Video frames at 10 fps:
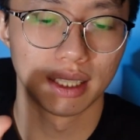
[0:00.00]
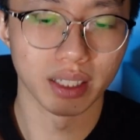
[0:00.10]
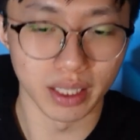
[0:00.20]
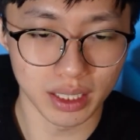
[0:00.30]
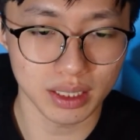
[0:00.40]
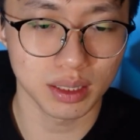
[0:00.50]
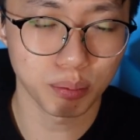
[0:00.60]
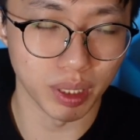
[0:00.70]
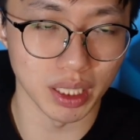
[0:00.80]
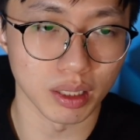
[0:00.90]
this
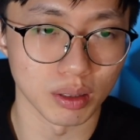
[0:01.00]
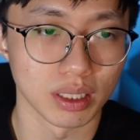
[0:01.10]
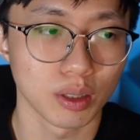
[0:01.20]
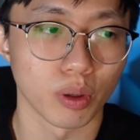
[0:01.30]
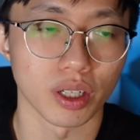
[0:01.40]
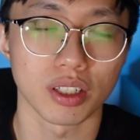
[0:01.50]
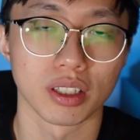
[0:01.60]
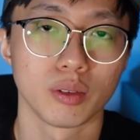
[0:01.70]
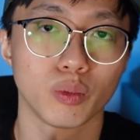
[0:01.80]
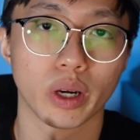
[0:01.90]
particular
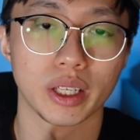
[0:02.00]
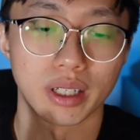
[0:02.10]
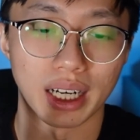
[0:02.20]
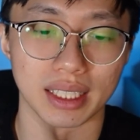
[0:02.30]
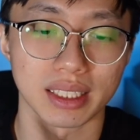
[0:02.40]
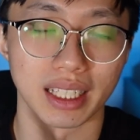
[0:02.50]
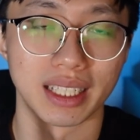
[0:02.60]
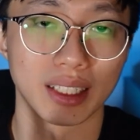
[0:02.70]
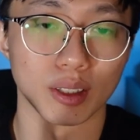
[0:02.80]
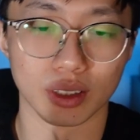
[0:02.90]
question where you're
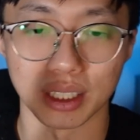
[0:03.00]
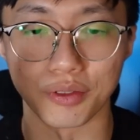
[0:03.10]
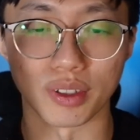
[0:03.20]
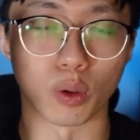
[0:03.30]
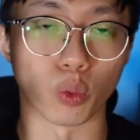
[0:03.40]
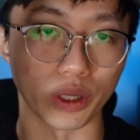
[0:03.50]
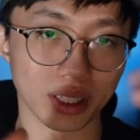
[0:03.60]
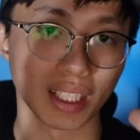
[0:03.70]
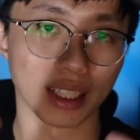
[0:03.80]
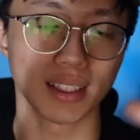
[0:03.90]
asking, if you're
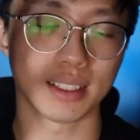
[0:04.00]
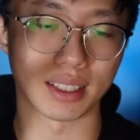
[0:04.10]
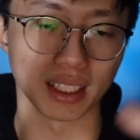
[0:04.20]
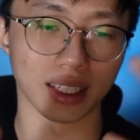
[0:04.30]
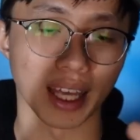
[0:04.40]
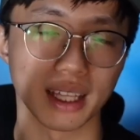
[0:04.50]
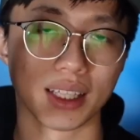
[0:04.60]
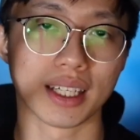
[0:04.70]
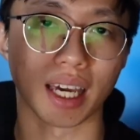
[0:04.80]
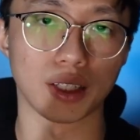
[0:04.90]
within the
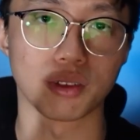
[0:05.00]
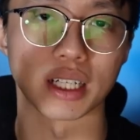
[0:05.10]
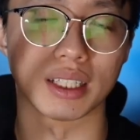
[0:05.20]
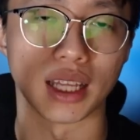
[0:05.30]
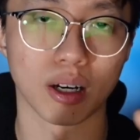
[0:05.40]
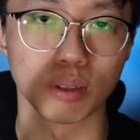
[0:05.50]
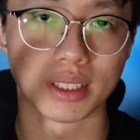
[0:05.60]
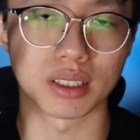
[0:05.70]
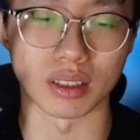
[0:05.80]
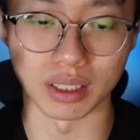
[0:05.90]
daily caloric
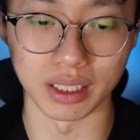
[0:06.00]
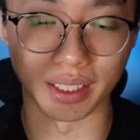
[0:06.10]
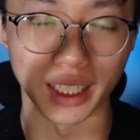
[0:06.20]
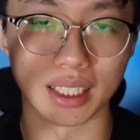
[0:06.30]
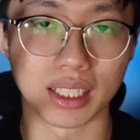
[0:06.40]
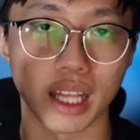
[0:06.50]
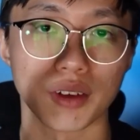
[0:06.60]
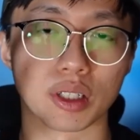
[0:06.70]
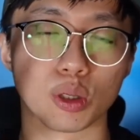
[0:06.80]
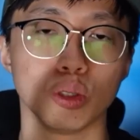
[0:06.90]
allowance or the daily
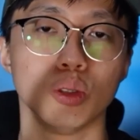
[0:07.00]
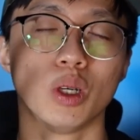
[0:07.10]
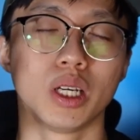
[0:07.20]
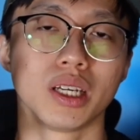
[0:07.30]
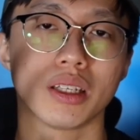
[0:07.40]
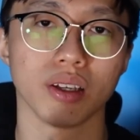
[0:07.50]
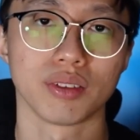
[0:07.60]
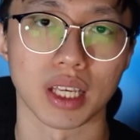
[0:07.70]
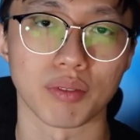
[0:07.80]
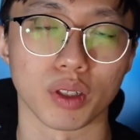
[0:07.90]
caloric goal you've
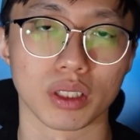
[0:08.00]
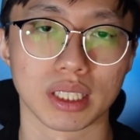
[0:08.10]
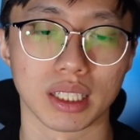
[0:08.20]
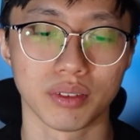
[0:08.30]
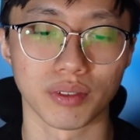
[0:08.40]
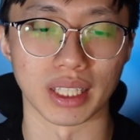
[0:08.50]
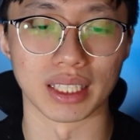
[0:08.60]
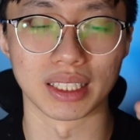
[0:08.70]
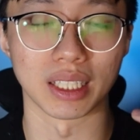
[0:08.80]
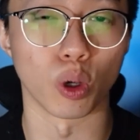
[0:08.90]
set for yourself,
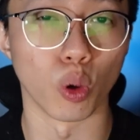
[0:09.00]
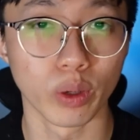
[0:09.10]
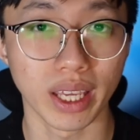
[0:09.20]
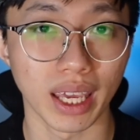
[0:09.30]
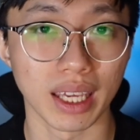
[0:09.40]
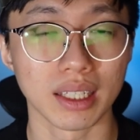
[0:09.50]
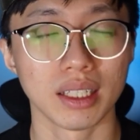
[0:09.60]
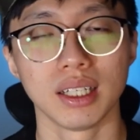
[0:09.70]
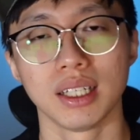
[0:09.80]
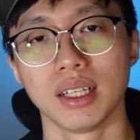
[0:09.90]
is it okay
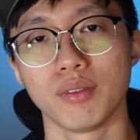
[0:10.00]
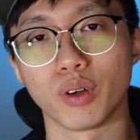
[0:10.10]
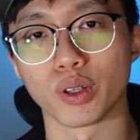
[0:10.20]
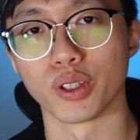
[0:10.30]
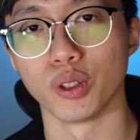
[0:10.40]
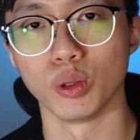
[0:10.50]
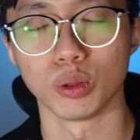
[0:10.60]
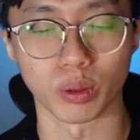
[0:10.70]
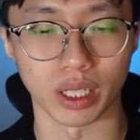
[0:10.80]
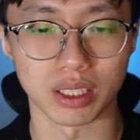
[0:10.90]
for you
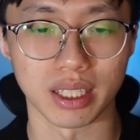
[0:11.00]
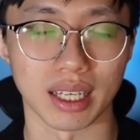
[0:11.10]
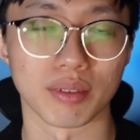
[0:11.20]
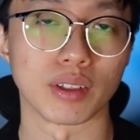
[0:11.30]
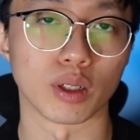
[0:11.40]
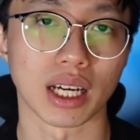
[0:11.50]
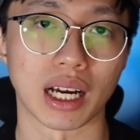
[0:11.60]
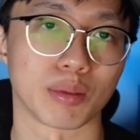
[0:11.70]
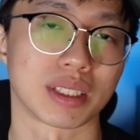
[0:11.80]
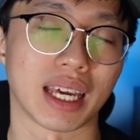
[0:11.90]
to actually have your
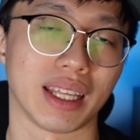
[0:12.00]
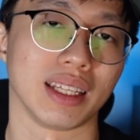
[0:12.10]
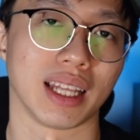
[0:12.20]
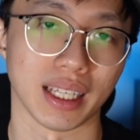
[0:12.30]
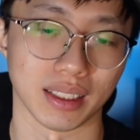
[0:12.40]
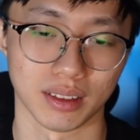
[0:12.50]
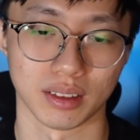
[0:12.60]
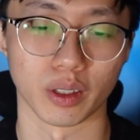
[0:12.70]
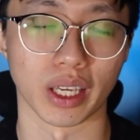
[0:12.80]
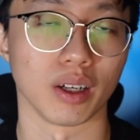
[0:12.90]
carbs at night?
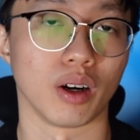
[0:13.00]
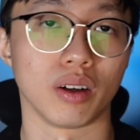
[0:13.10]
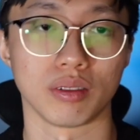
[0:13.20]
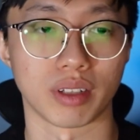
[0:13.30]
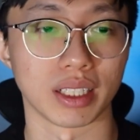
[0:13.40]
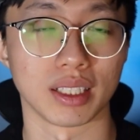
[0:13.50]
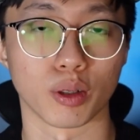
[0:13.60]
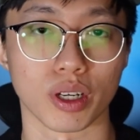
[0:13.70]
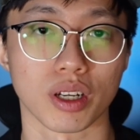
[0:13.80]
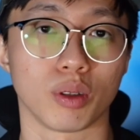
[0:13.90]
Okay, or rather the
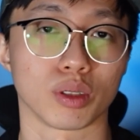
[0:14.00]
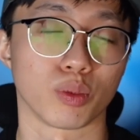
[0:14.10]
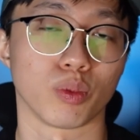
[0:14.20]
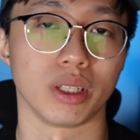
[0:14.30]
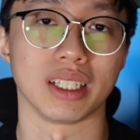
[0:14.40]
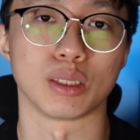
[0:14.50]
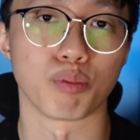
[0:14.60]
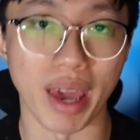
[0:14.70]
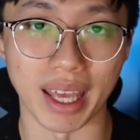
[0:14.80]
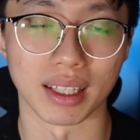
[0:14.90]
question was whether it's
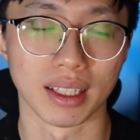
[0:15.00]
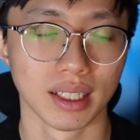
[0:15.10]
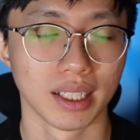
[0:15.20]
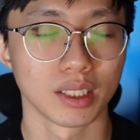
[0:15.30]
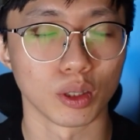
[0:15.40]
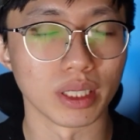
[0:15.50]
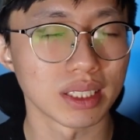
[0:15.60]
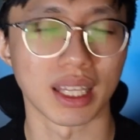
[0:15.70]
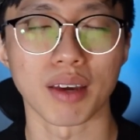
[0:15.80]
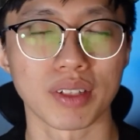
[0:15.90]
bad. So
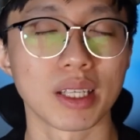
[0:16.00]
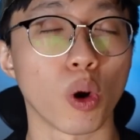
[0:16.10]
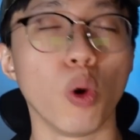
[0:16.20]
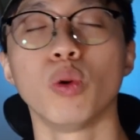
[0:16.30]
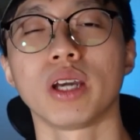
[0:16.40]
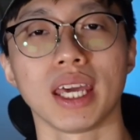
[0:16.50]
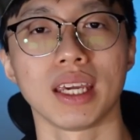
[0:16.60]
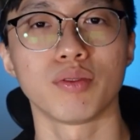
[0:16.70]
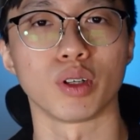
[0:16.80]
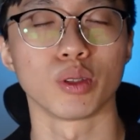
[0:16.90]
it's definitely
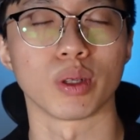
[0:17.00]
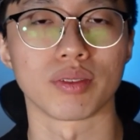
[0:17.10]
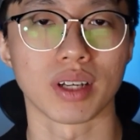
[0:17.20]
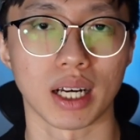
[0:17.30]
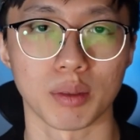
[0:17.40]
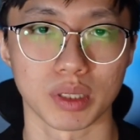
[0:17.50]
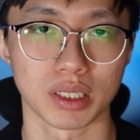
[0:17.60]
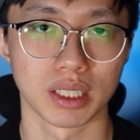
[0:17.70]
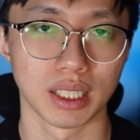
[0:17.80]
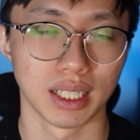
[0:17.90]
okay for you to have carbs.